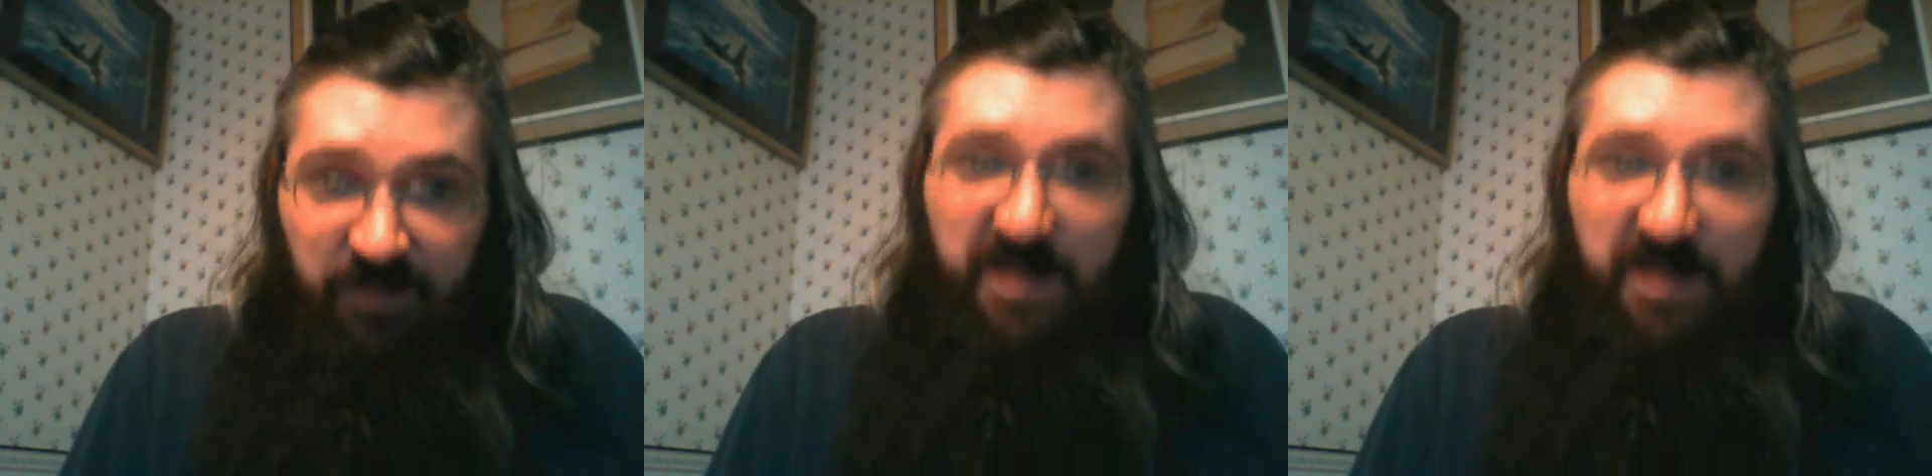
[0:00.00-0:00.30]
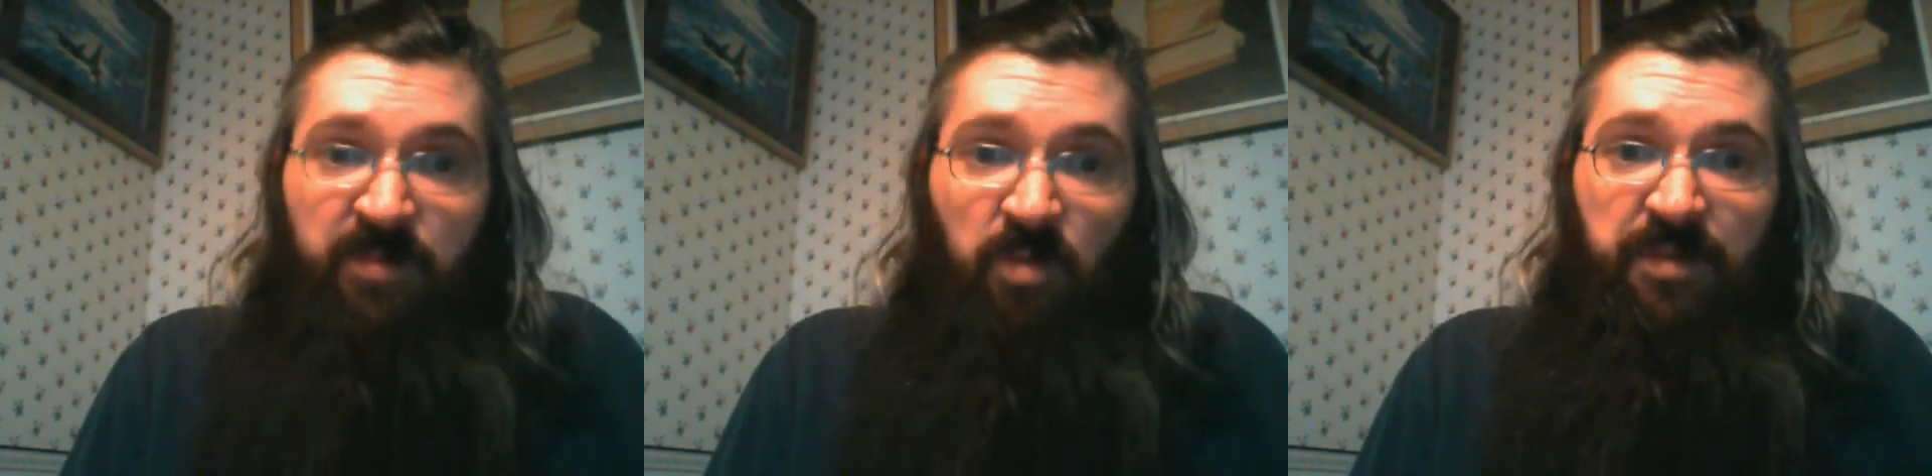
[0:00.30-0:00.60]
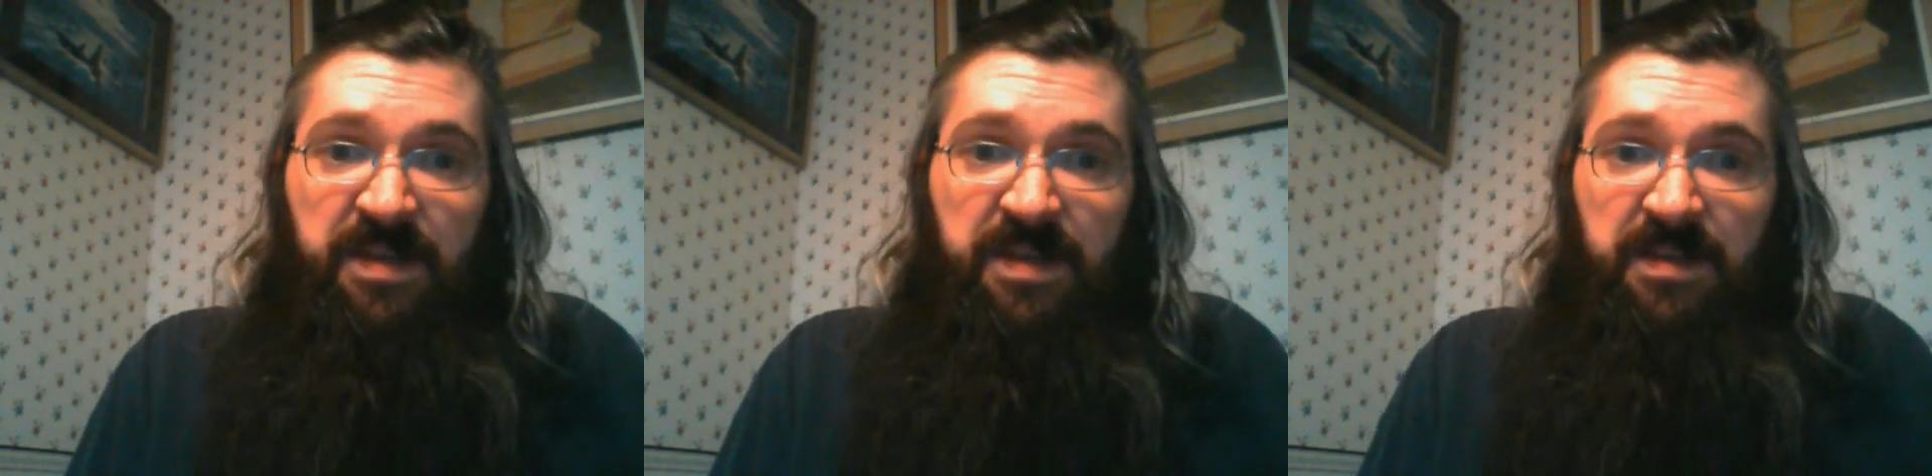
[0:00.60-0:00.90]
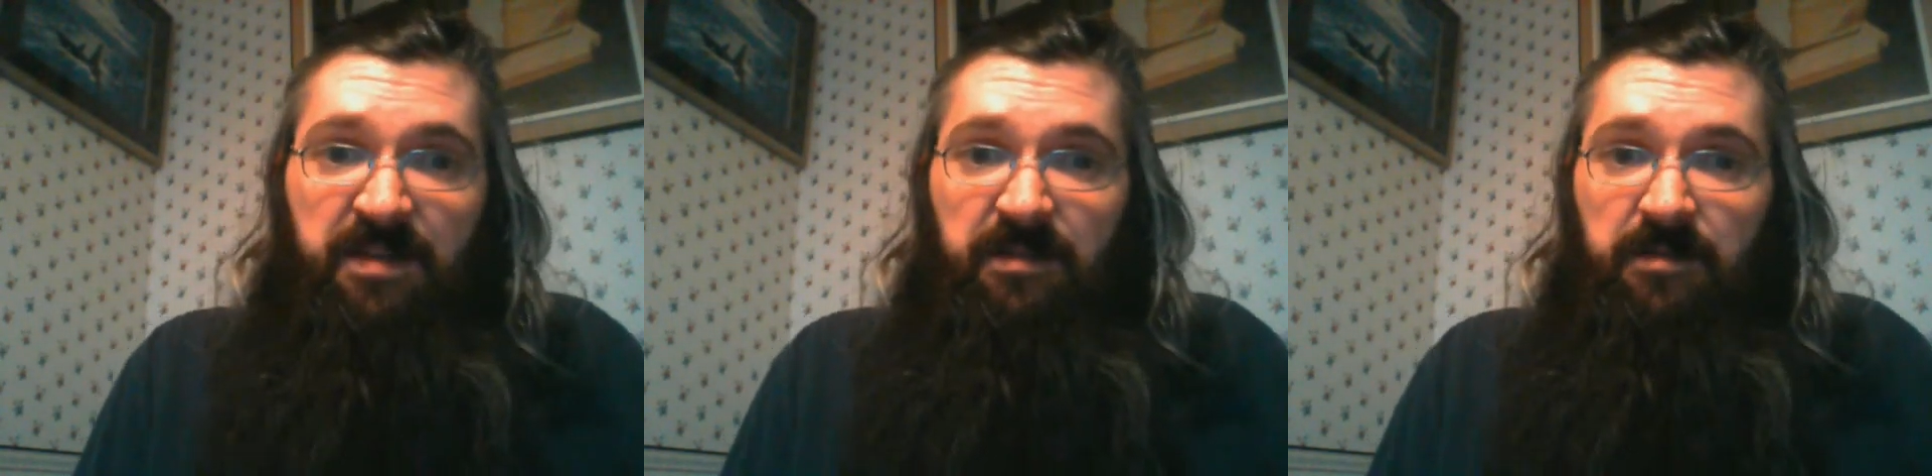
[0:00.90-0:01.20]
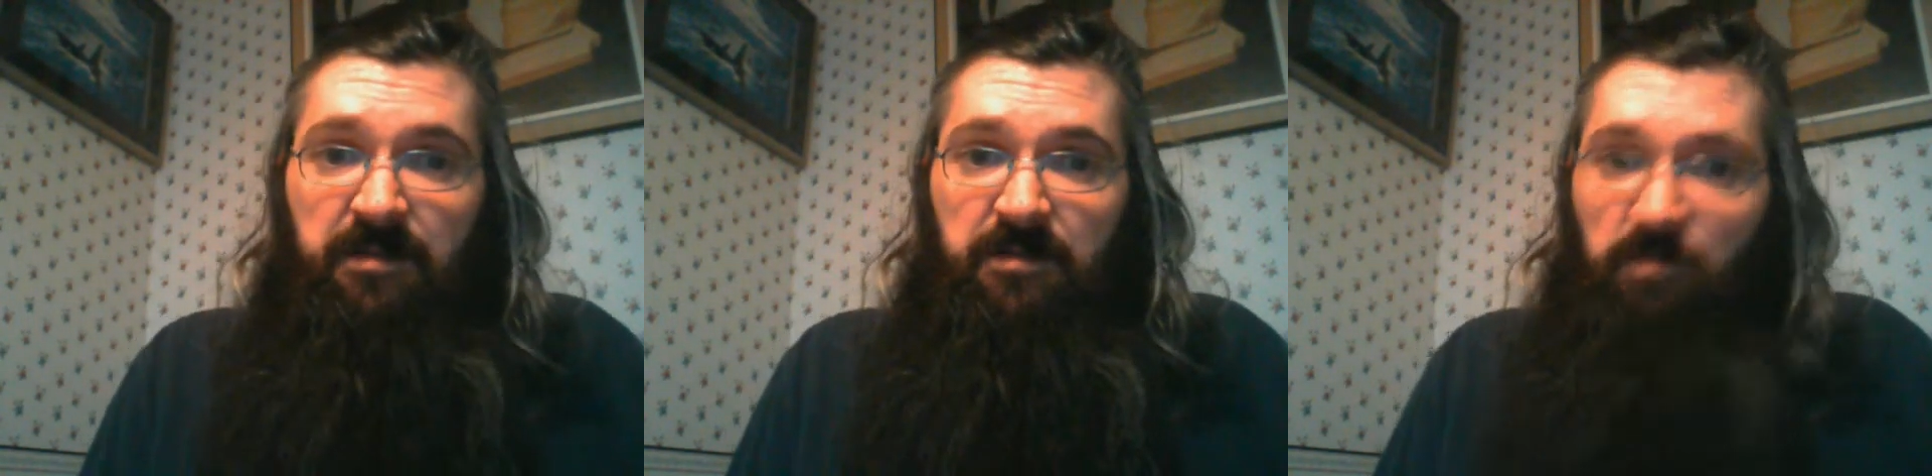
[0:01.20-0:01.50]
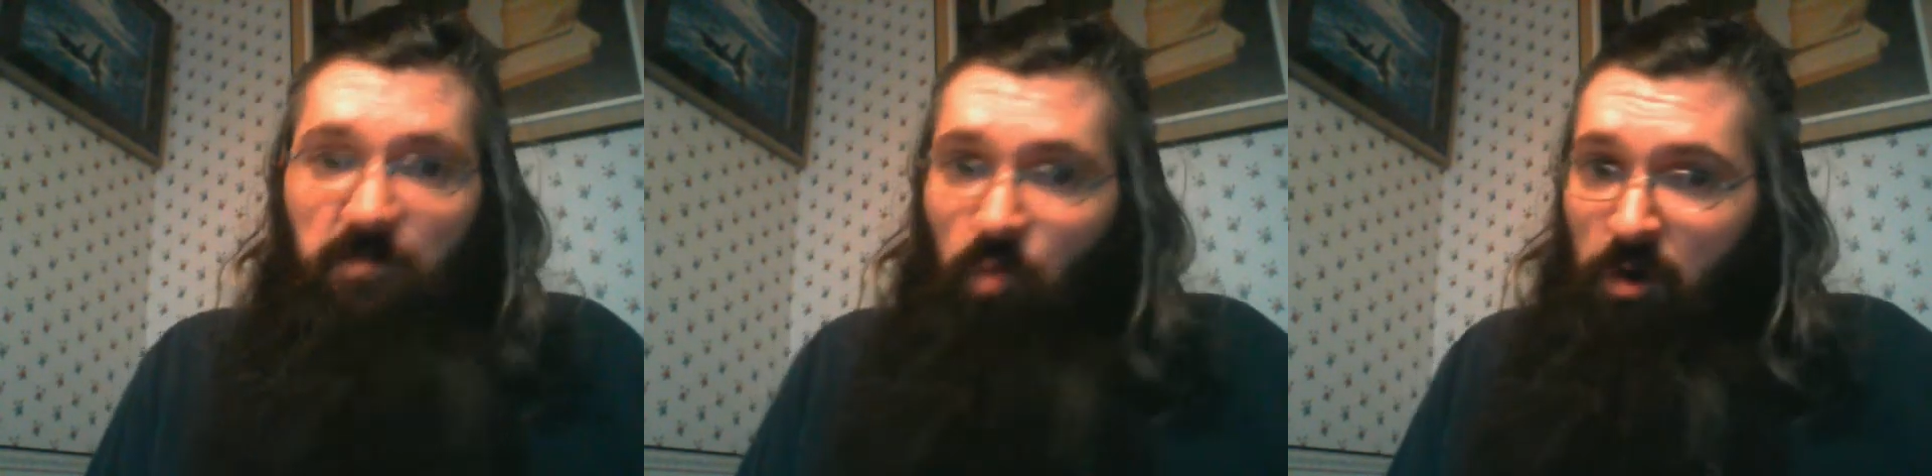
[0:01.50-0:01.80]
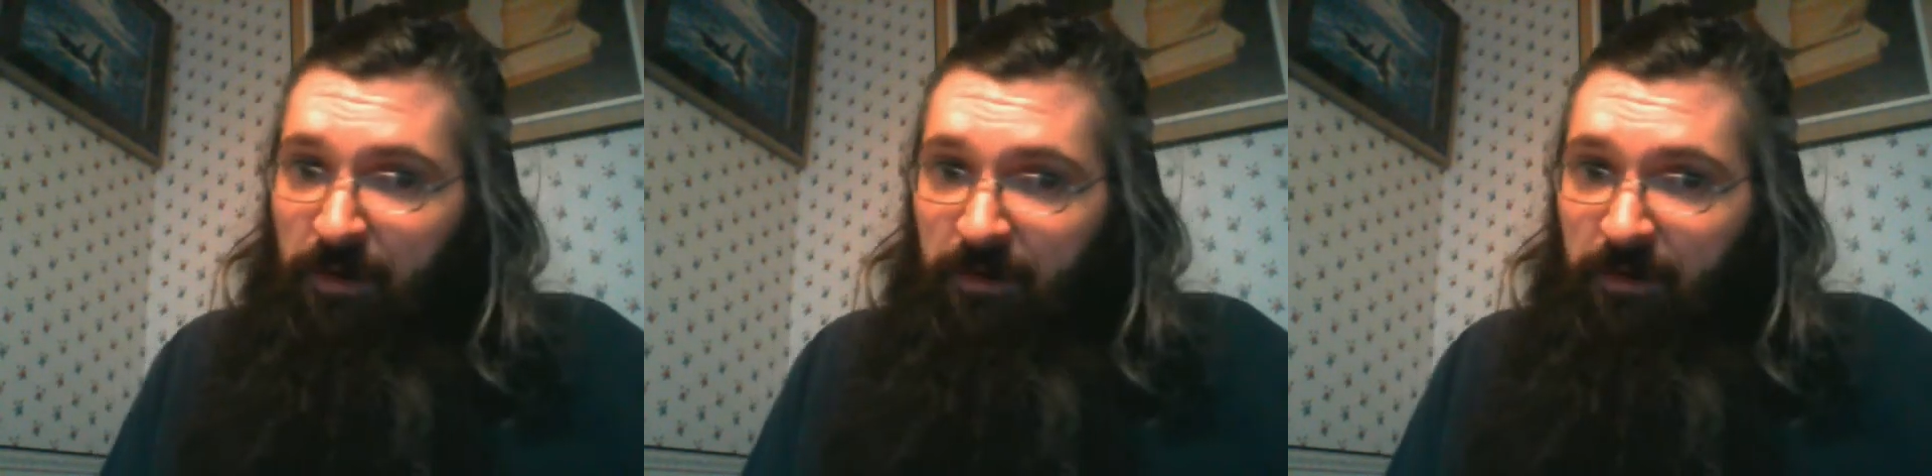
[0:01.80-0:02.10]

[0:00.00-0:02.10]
people be work